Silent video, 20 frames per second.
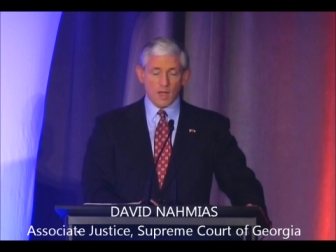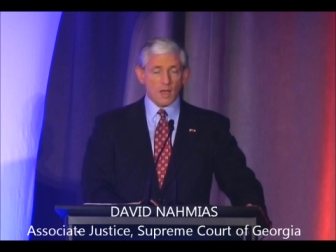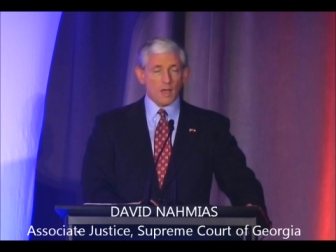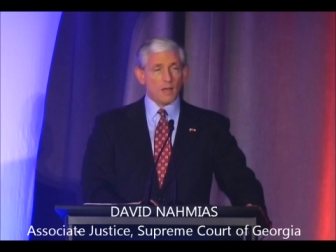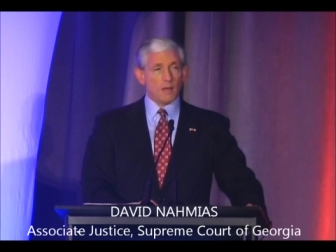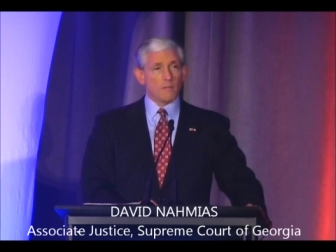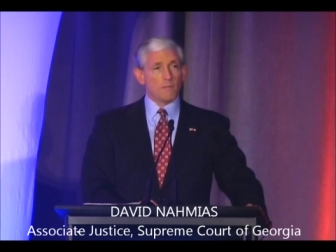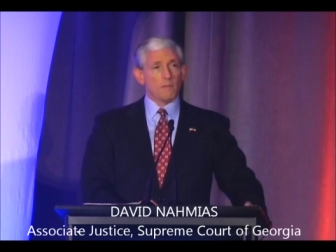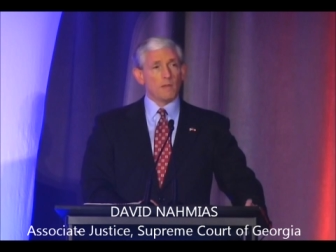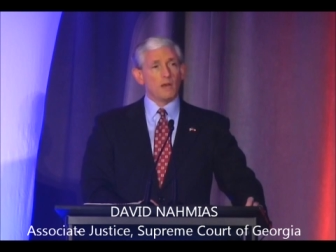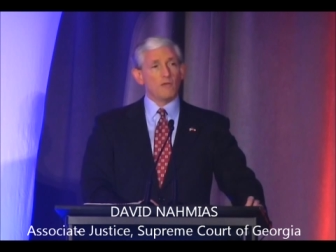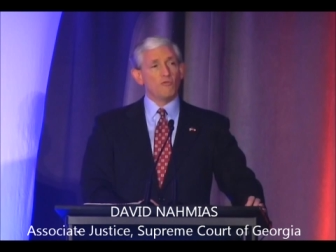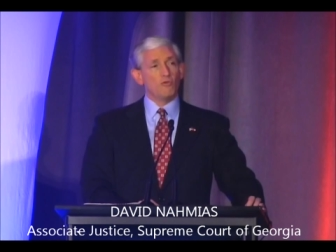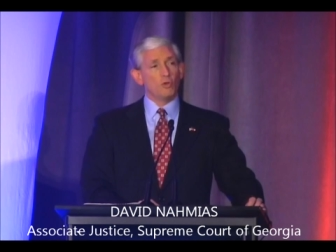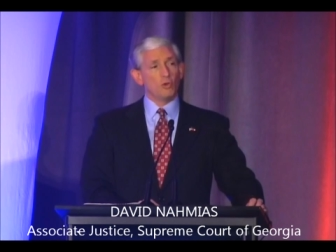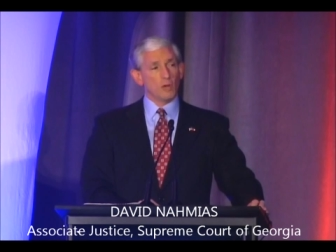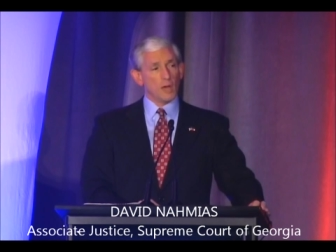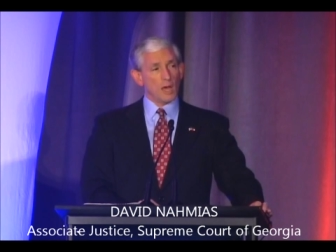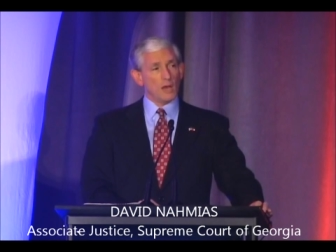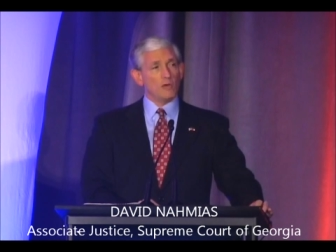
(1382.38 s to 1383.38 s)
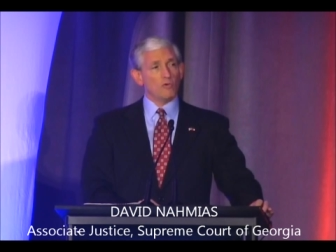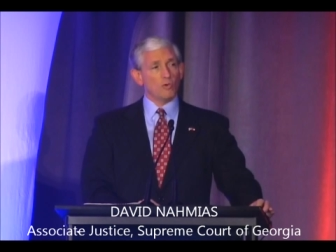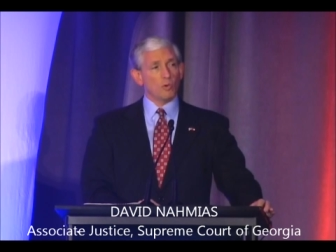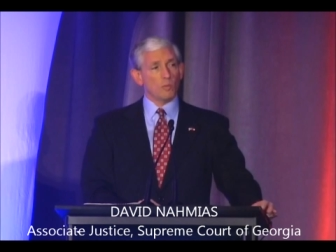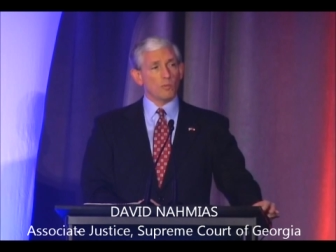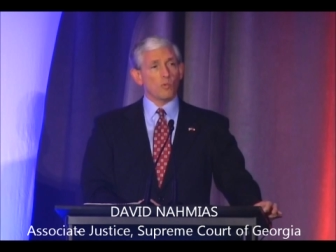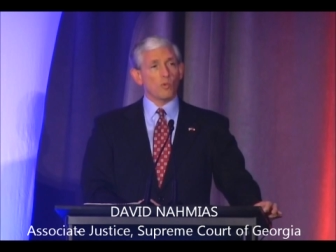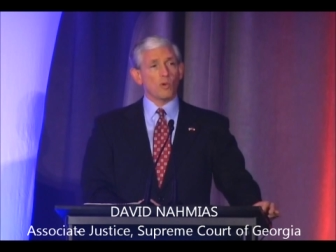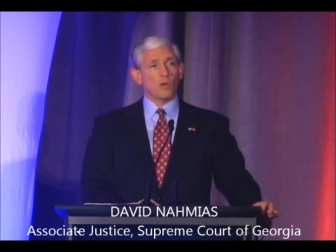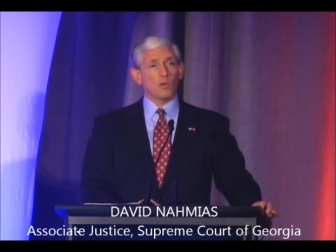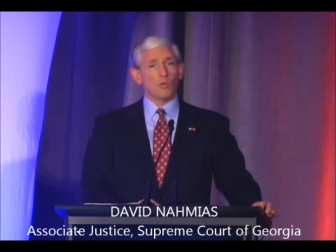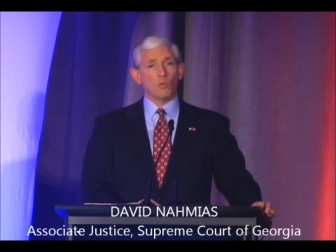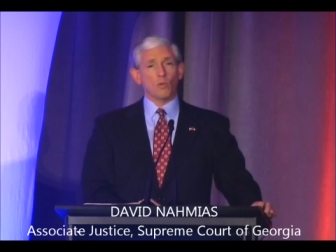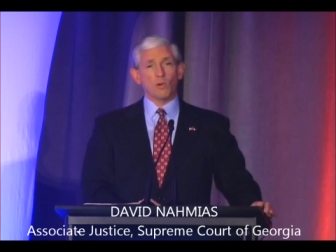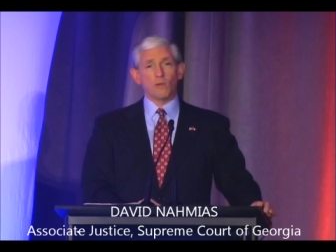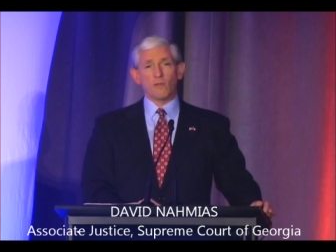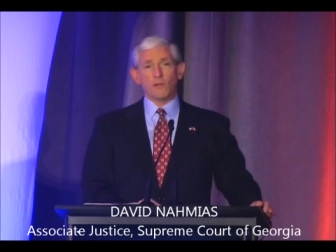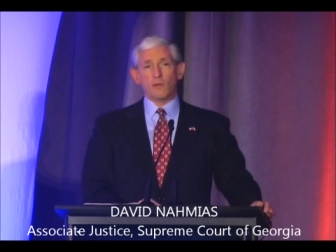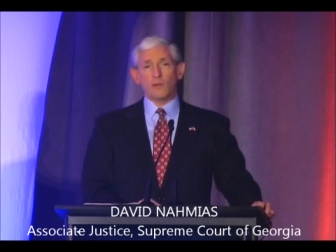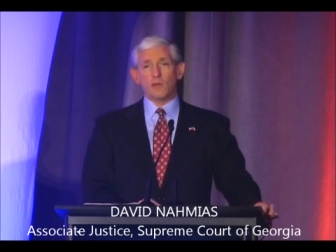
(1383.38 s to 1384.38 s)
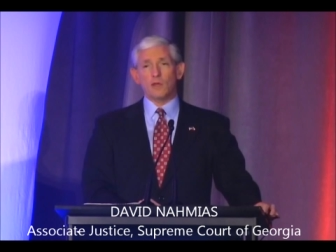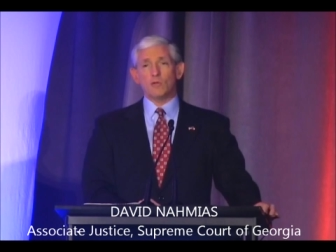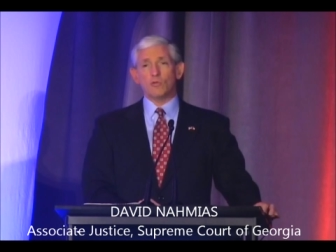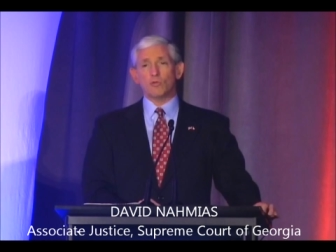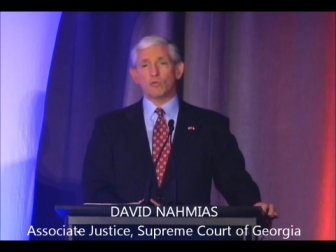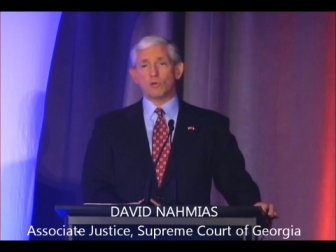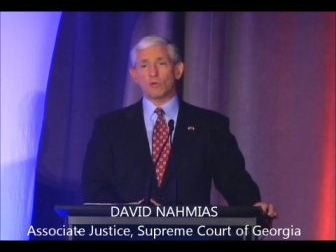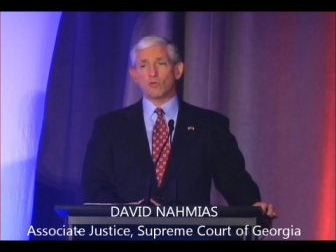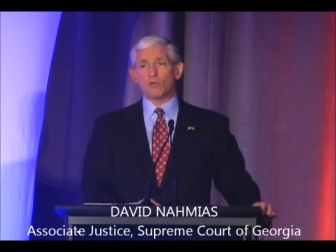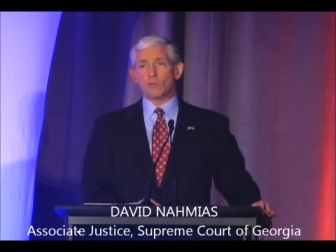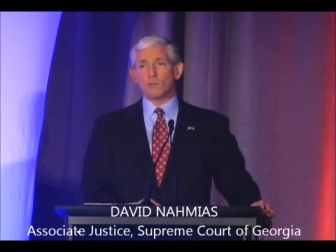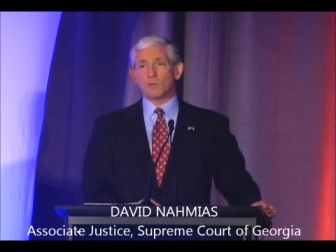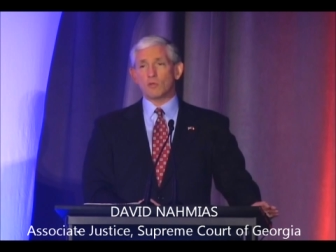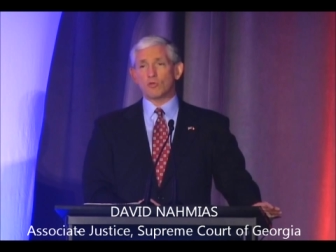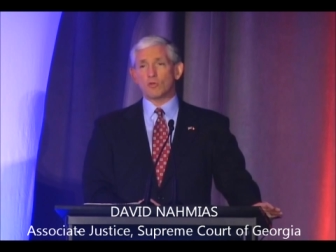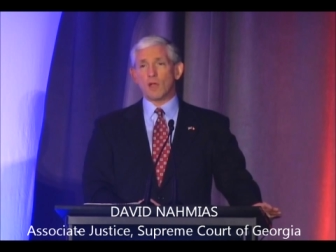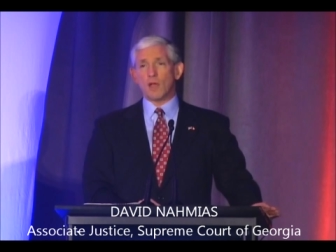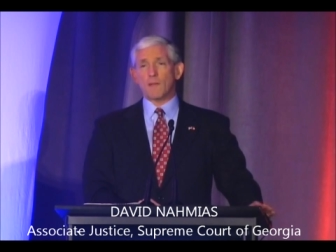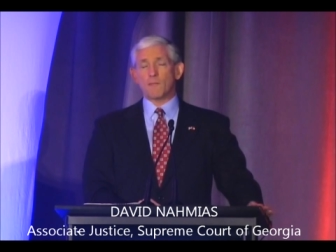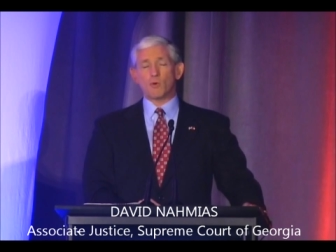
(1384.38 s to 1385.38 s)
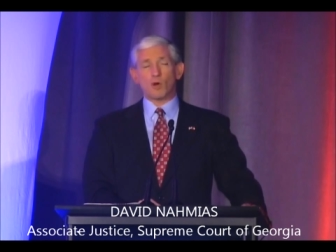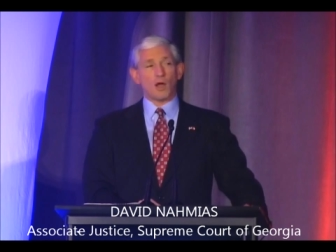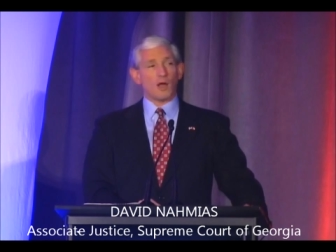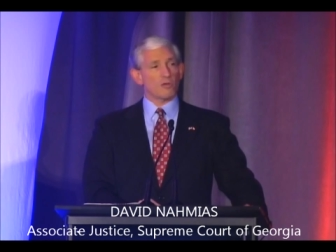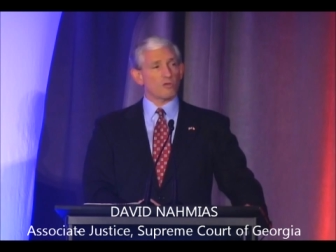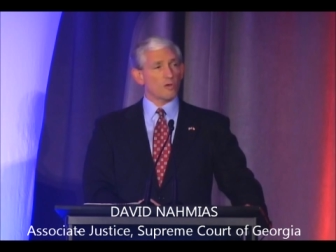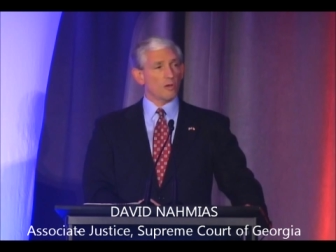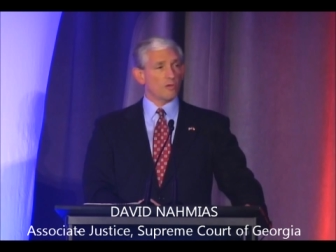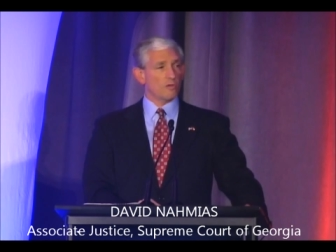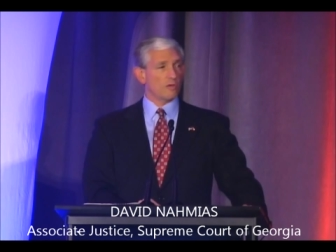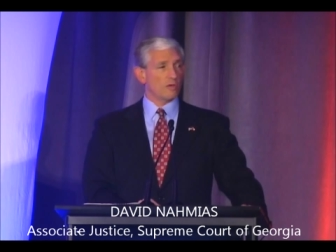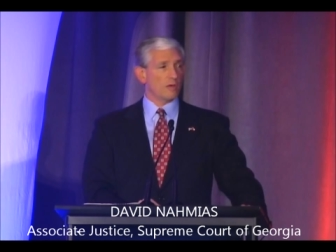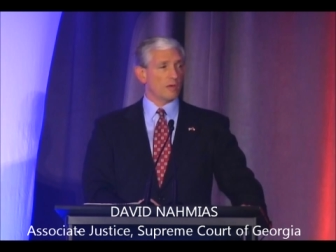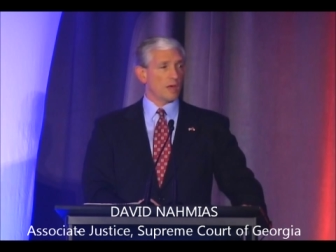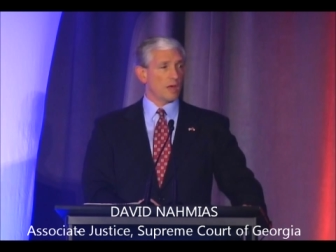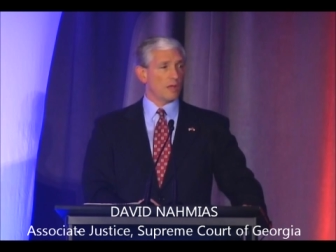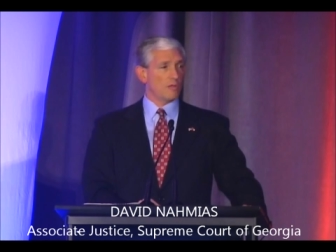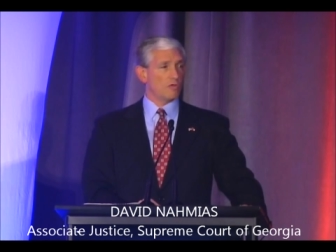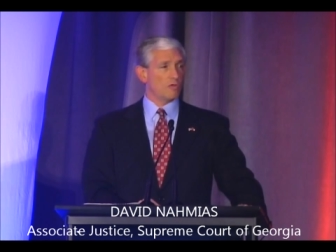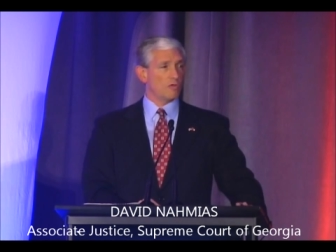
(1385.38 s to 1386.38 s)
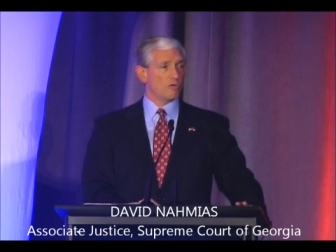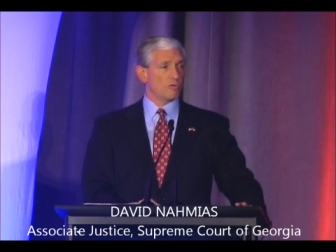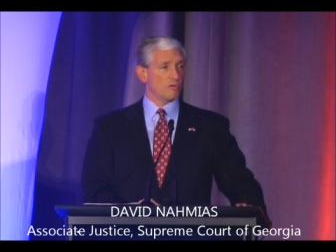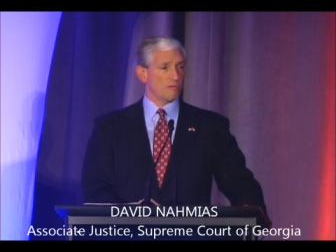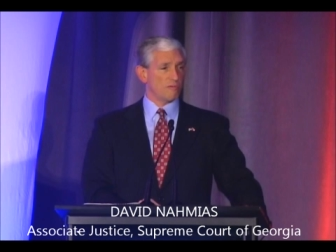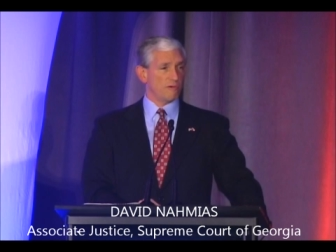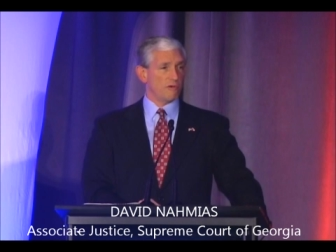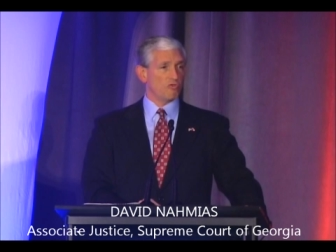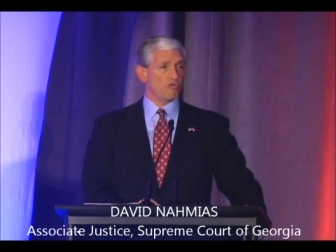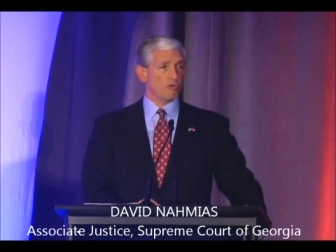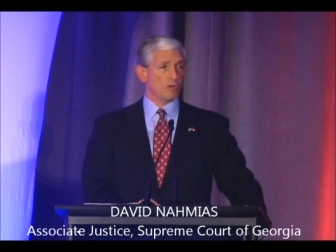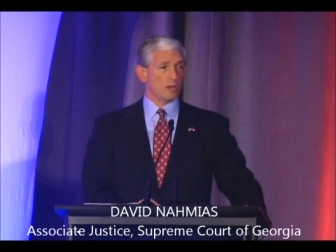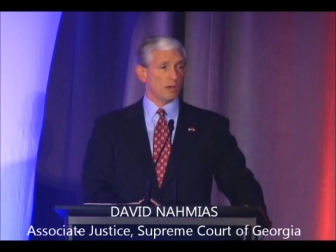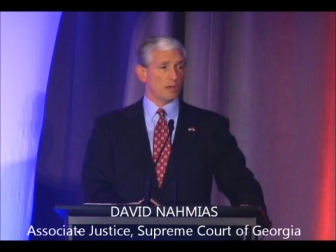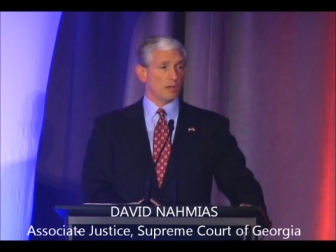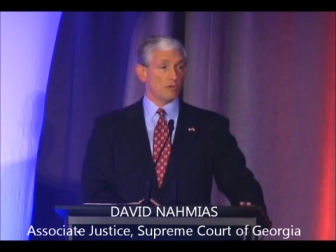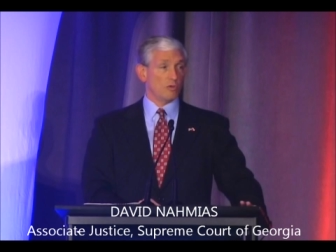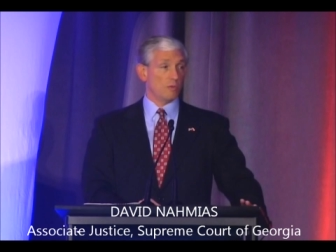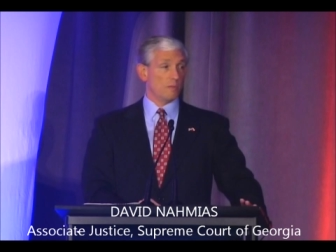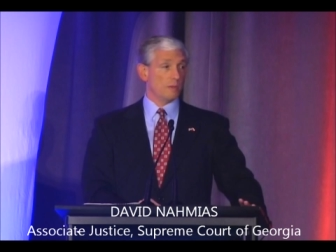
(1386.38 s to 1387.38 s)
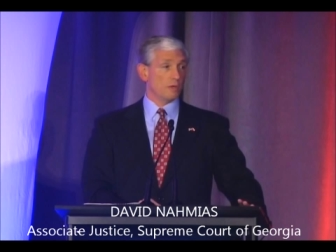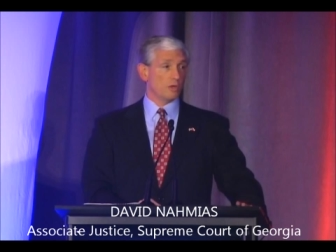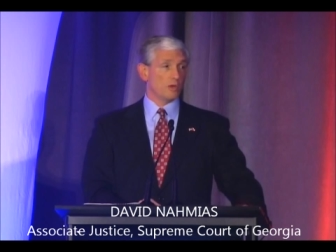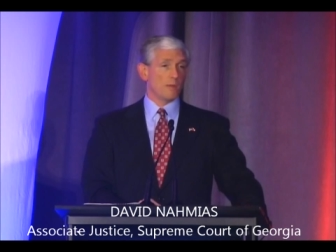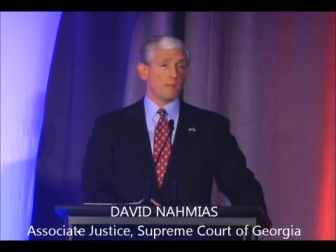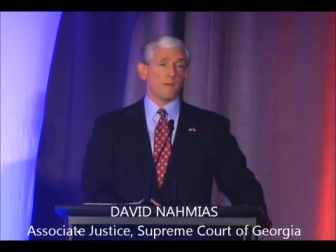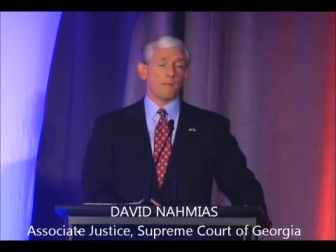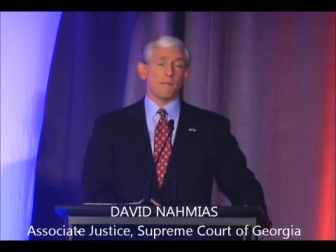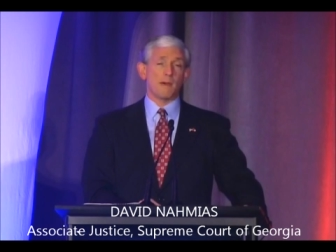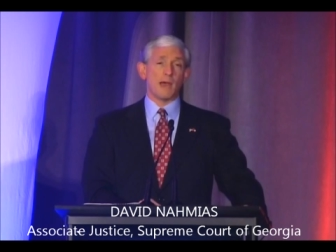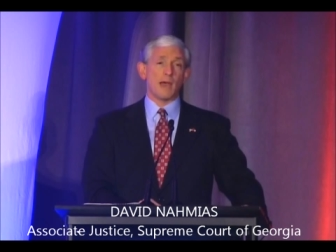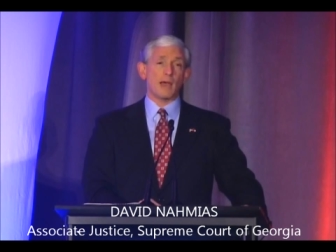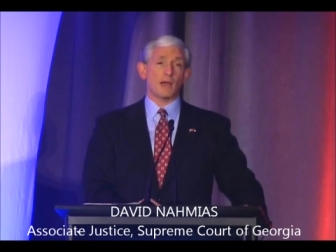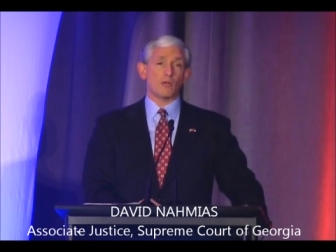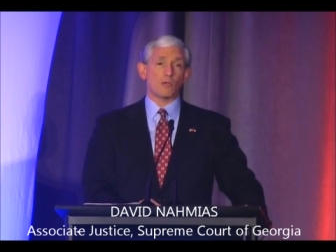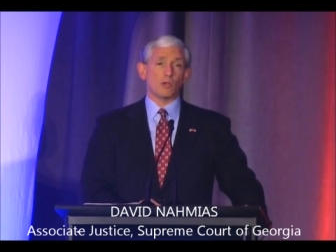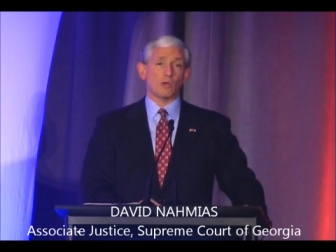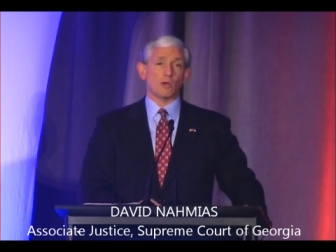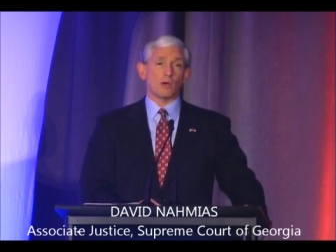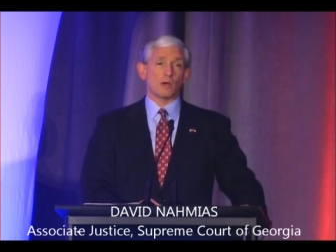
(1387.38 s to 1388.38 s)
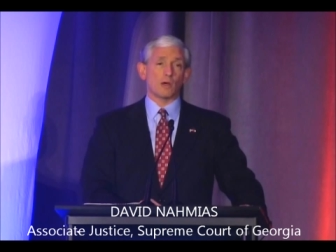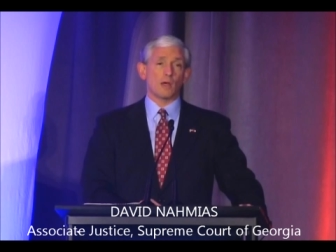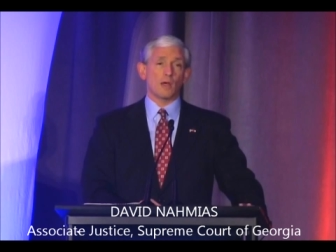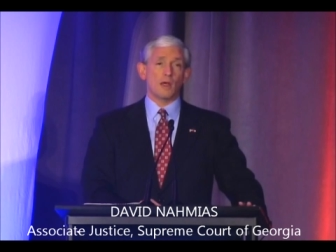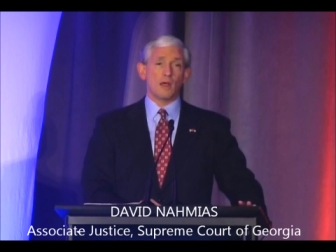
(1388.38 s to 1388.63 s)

But if you get to a point where the legal system is not processing cases efficiently and you build up a backlog,